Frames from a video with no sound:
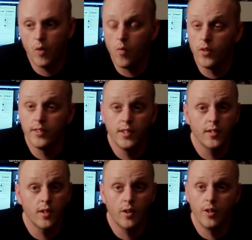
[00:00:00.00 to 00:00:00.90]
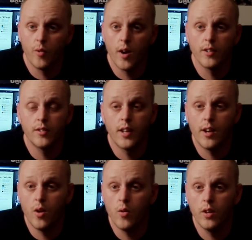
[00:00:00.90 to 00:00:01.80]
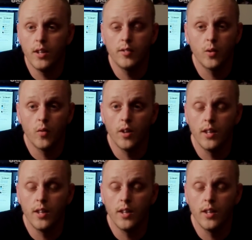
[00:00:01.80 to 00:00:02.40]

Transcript: over 600 directors, I know, at least